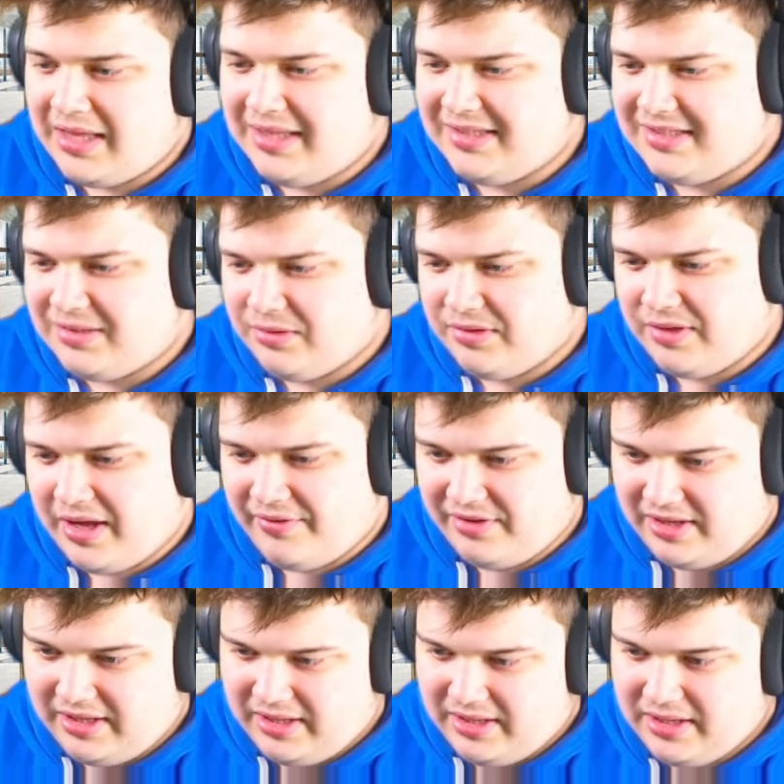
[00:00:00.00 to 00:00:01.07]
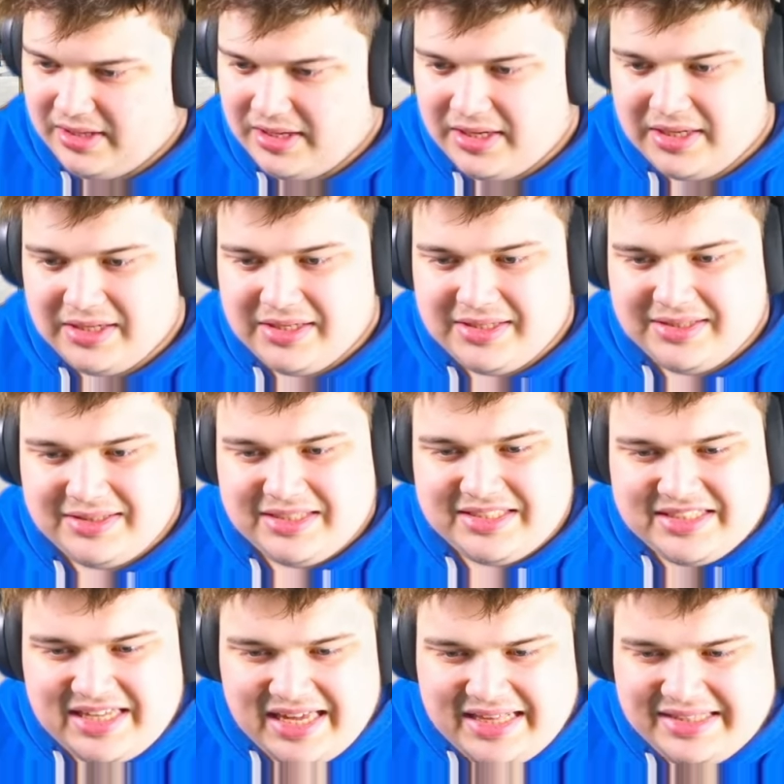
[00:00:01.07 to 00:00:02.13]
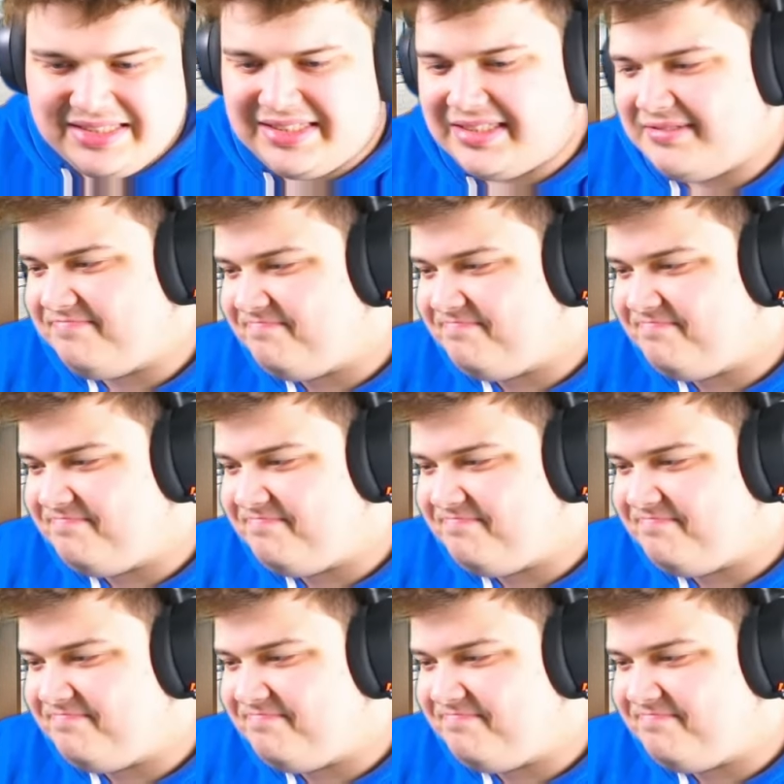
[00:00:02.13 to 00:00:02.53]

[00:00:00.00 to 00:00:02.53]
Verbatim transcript: let's see what we have in here. The skins,